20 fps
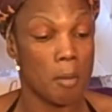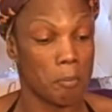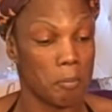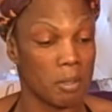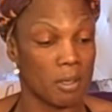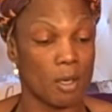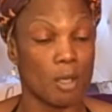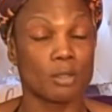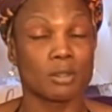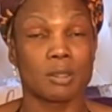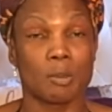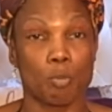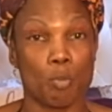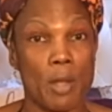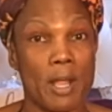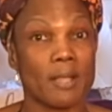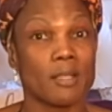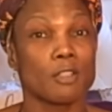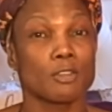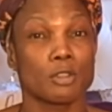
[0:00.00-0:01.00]
But on some
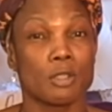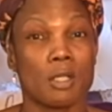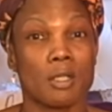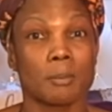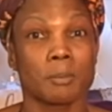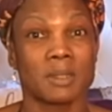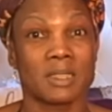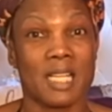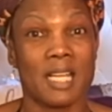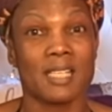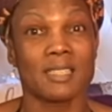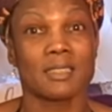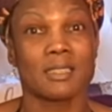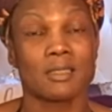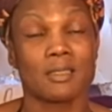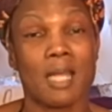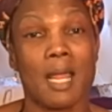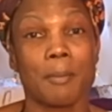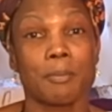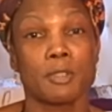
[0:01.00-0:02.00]
regular
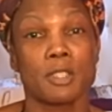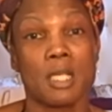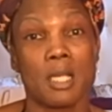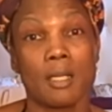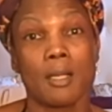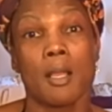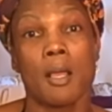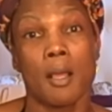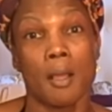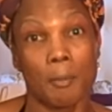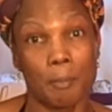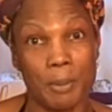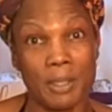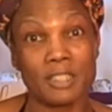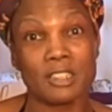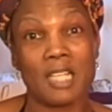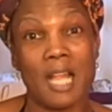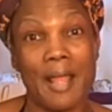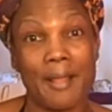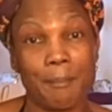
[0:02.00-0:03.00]
circumstances type shit,
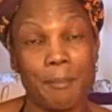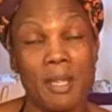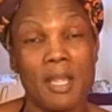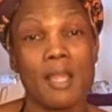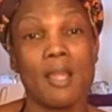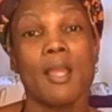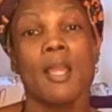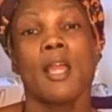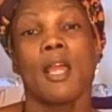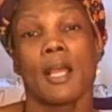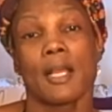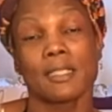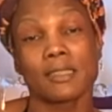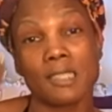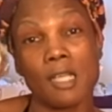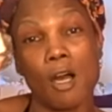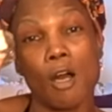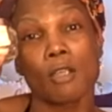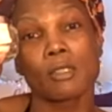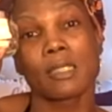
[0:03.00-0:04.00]
bitch like me, it's
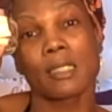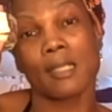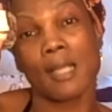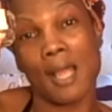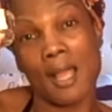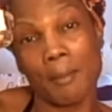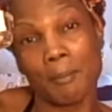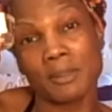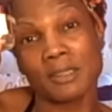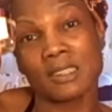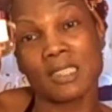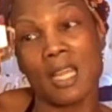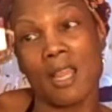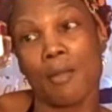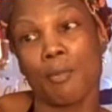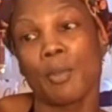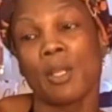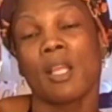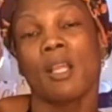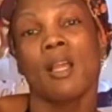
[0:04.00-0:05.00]
called the
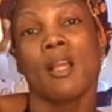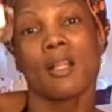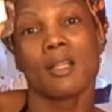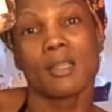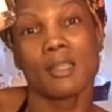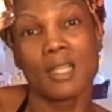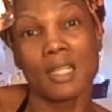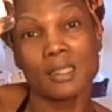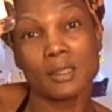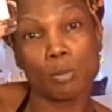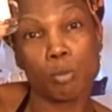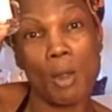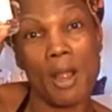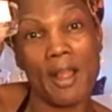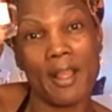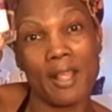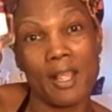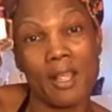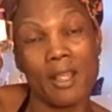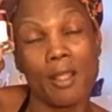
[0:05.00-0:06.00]
commissary. This
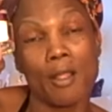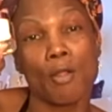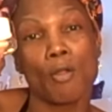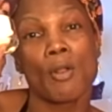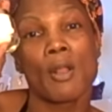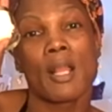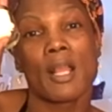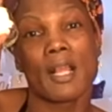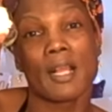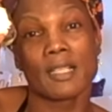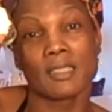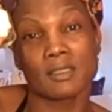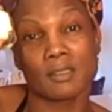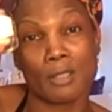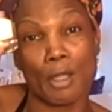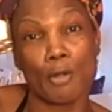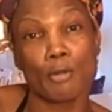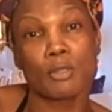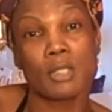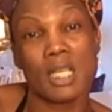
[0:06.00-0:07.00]
right here is
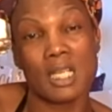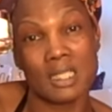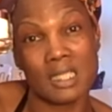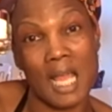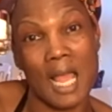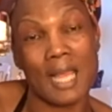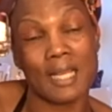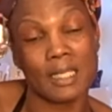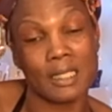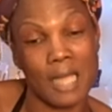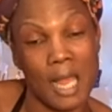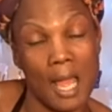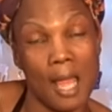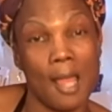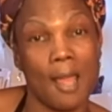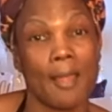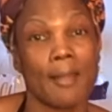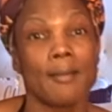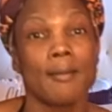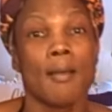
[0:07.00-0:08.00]

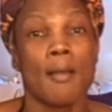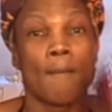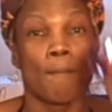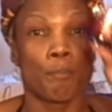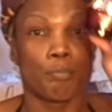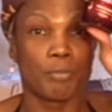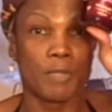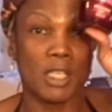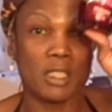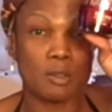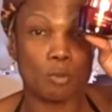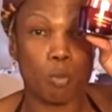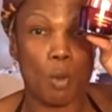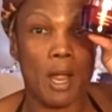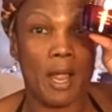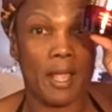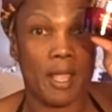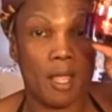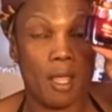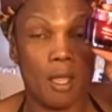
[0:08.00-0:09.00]
$13.99. This
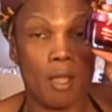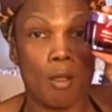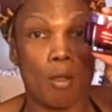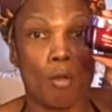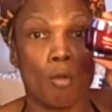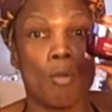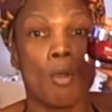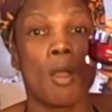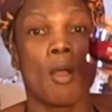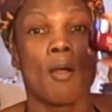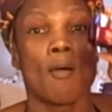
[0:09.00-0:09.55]
right here